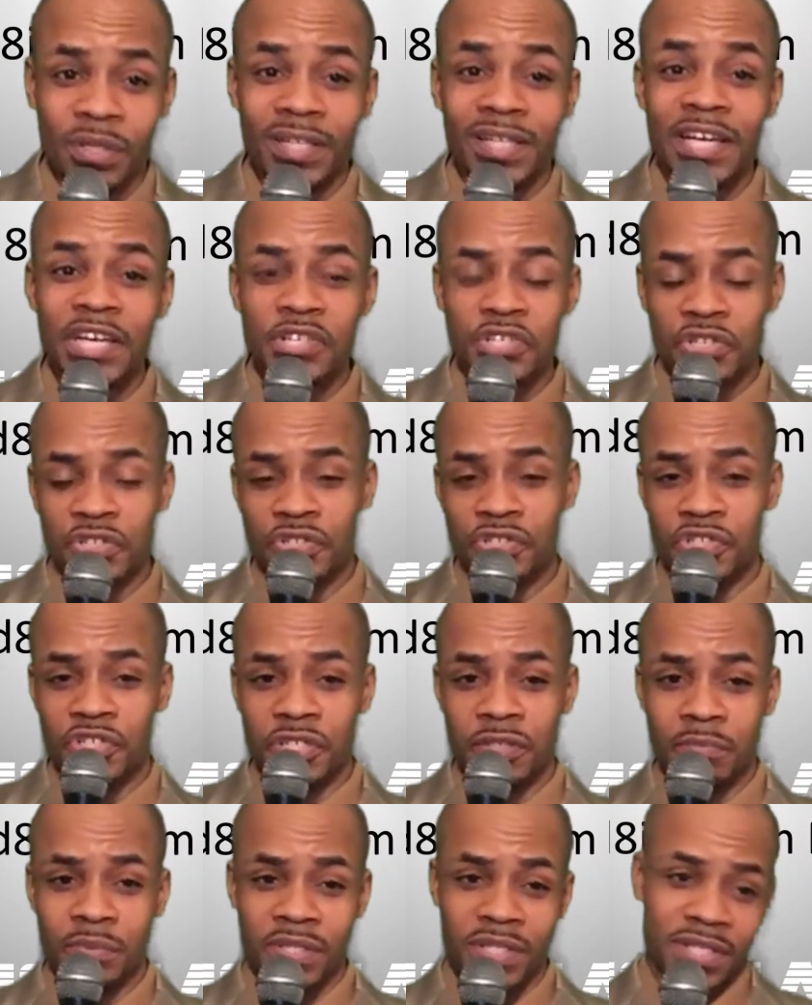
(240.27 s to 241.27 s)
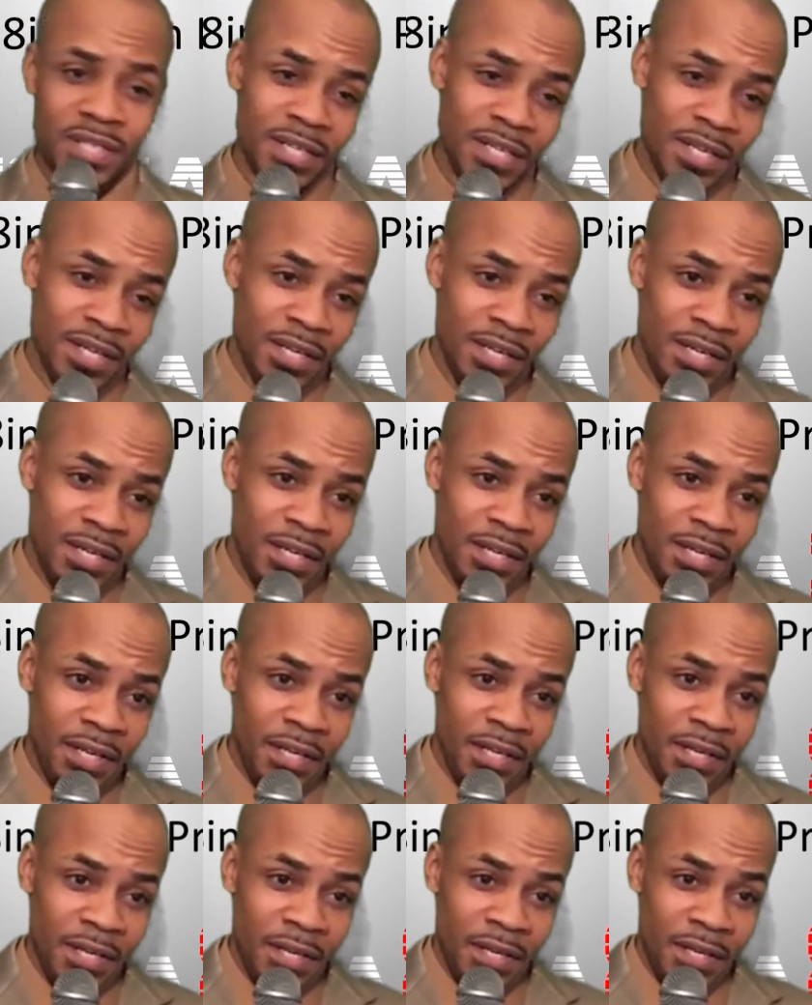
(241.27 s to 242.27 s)
relationships.
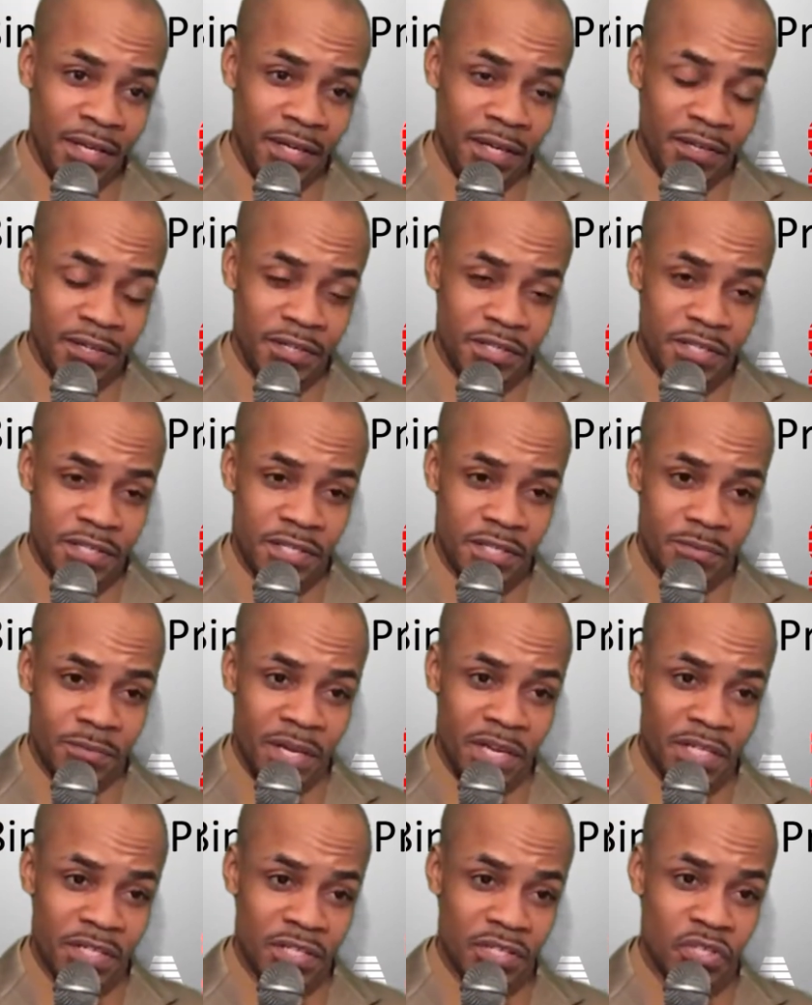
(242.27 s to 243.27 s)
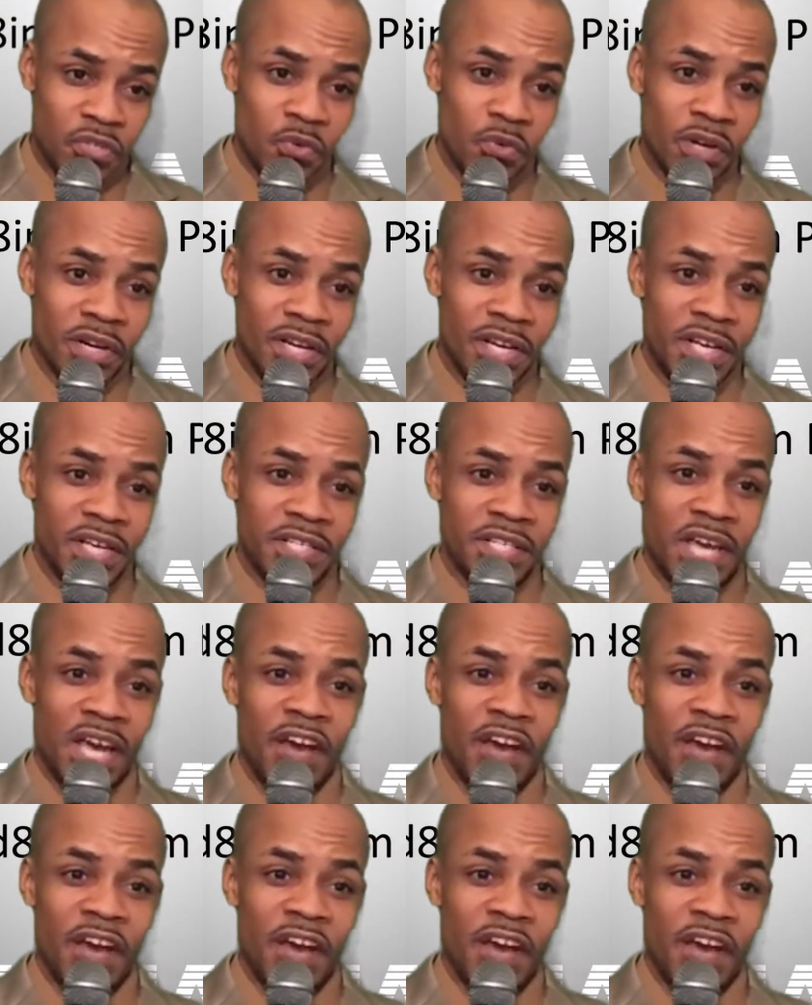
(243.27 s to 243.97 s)
Now, this is an amazing story, I guess.